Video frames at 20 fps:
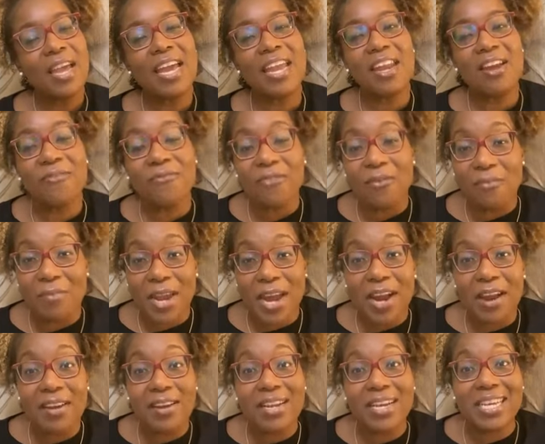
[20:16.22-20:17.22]
And then from
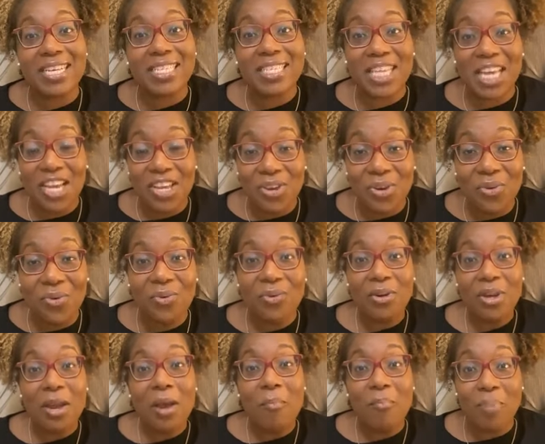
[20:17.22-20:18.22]
there, to
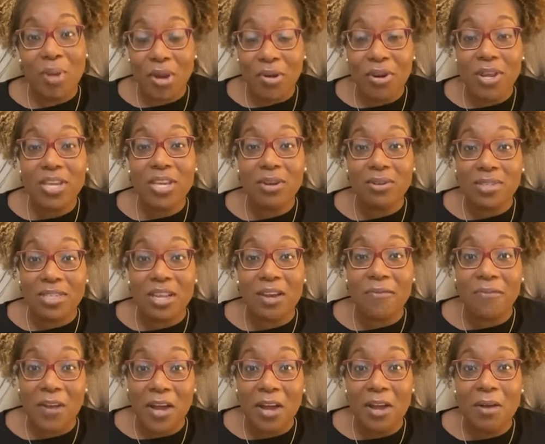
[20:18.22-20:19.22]
continue building
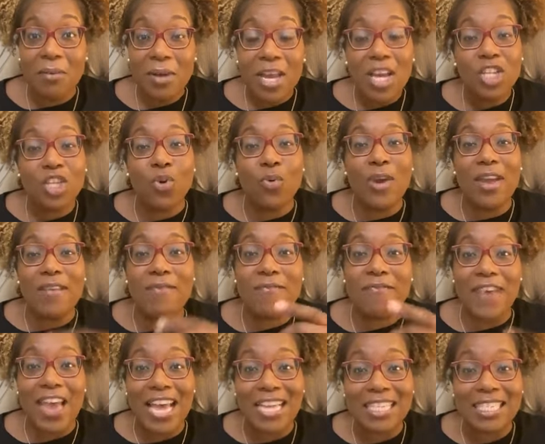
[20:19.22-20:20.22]
yourself up, to
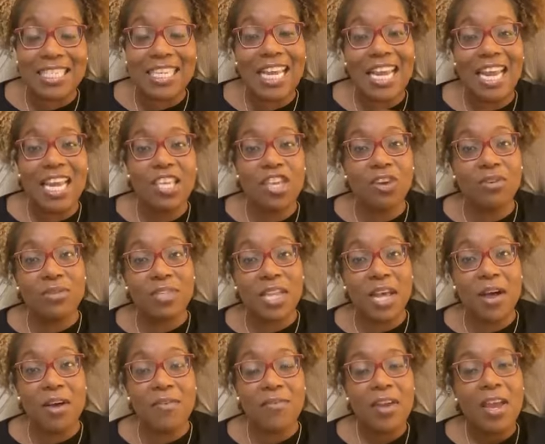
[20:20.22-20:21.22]
invest in
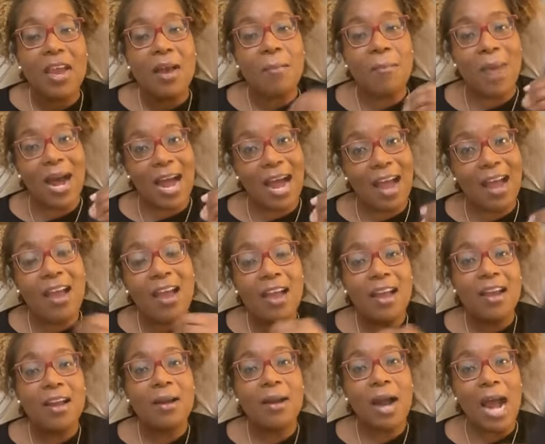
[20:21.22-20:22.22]
yourself,
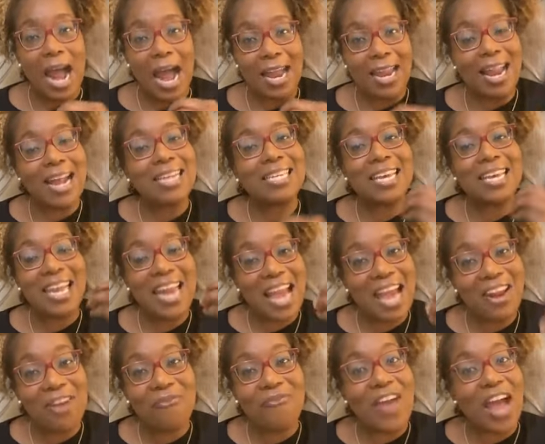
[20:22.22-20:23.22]
I did
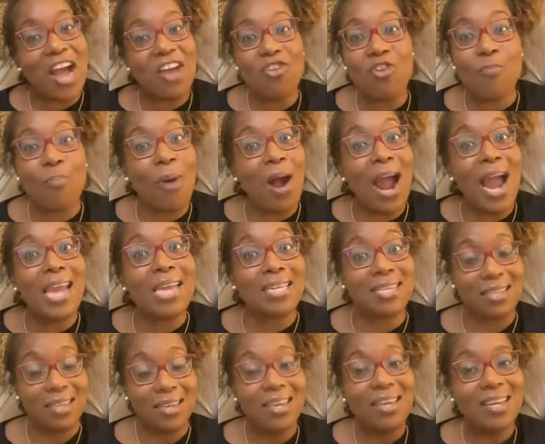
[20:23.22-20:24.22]
it at a value
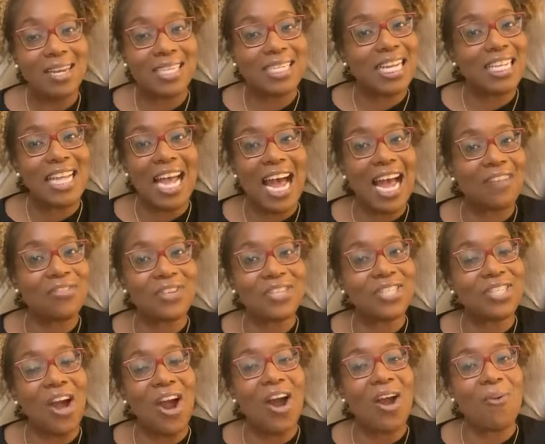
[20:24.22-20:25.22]
price, because that's how I have
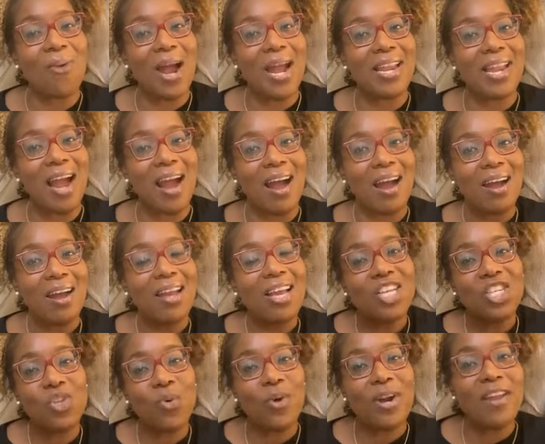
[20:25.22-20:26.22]
to start right now.
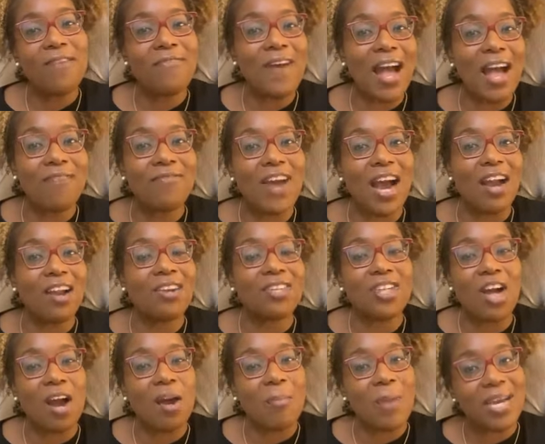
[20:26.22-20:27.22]

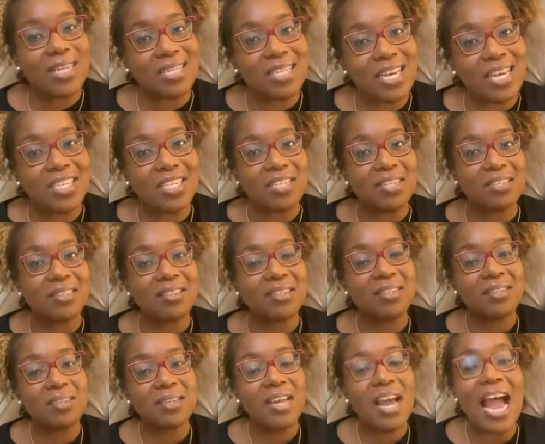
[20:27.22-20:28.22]
$25 on my
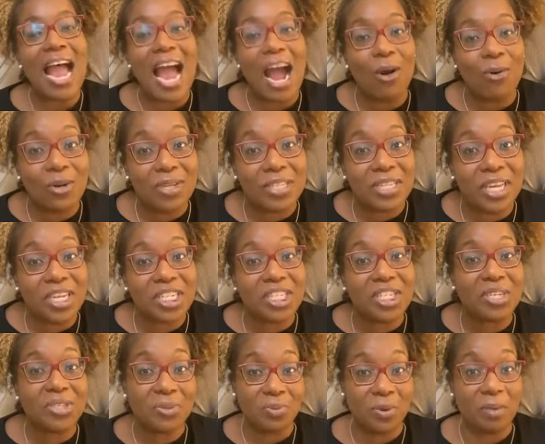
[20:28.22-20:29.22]
sessions, hour
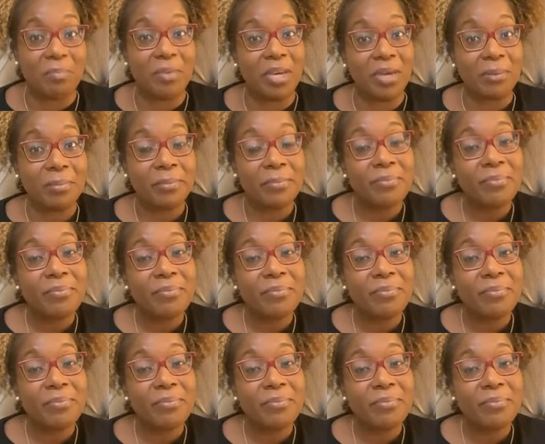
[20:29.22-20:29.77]
sessions with me.